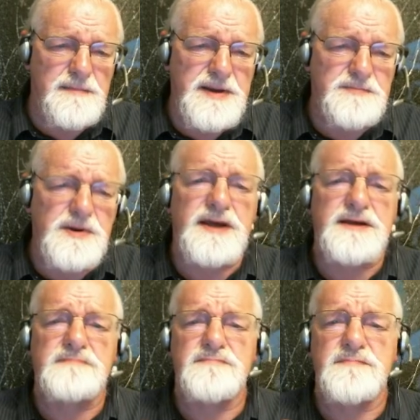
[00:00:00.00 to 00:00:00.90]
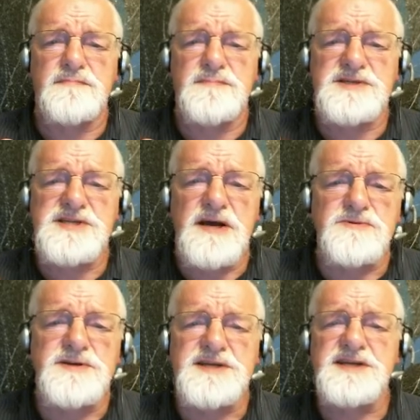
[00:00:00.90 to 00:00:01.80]
people like
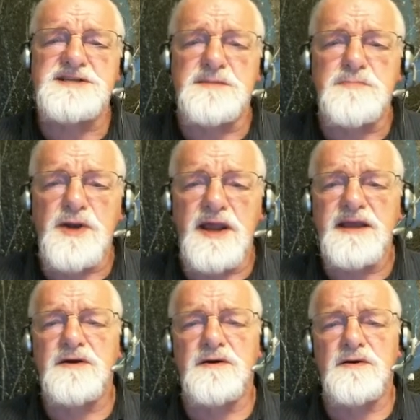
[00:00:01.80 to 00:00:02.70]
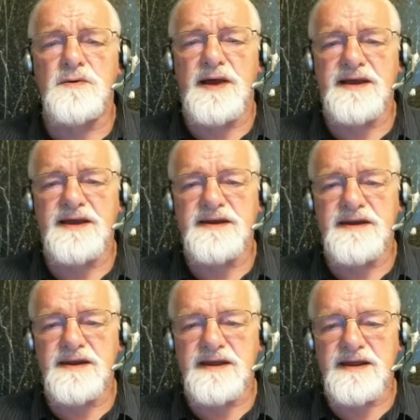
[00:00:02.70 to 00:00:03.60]
Socrates and Plato
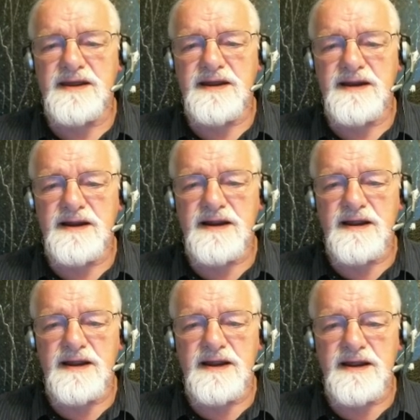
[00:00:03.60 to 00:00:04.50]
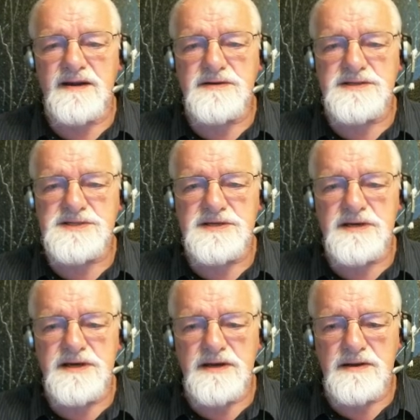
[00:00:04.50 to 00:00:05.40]
and
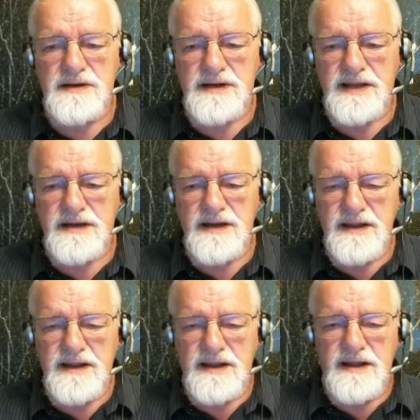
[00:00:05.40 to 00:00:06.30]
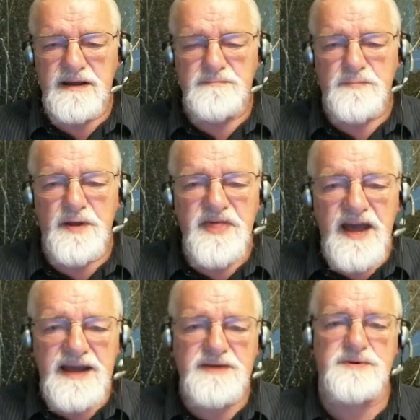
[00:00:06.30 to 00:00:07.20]
Aristotle and
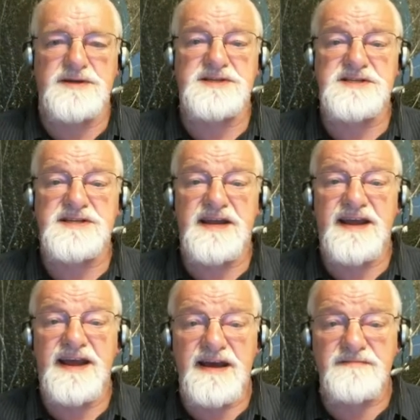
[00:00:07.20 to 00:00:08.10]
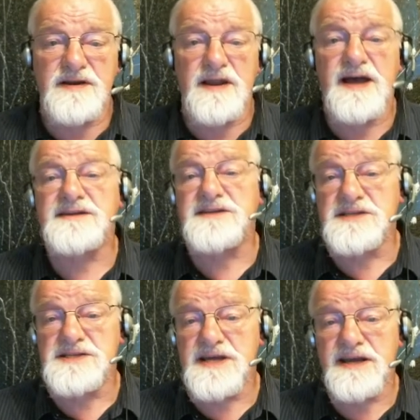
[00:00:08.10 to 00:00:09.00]
Pythagoras have a lot
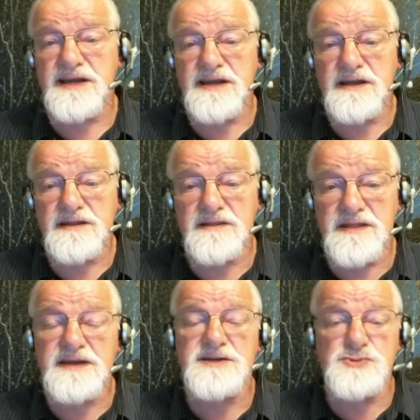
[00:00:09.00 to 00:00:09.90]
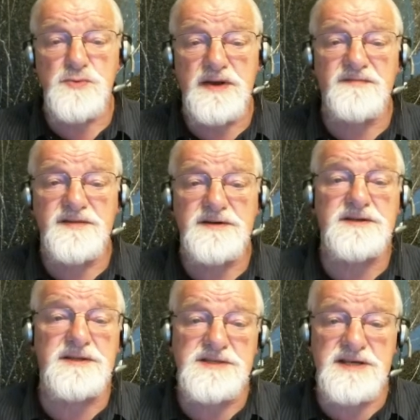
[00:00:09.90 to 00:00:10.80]
to say that is relevant
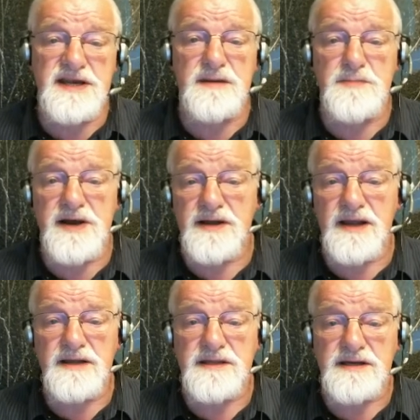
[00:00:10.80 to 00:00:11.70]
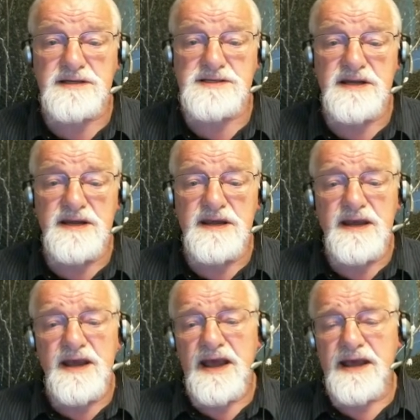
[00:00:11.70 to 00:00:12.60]
to this day about ethics.
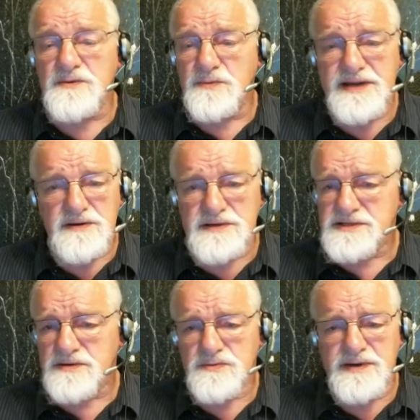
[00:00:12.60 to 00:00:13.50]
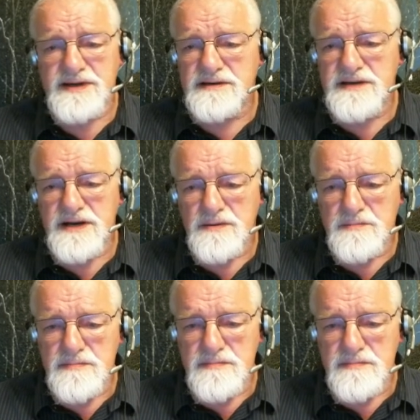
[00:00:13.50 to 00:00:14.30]
And we also read, you know,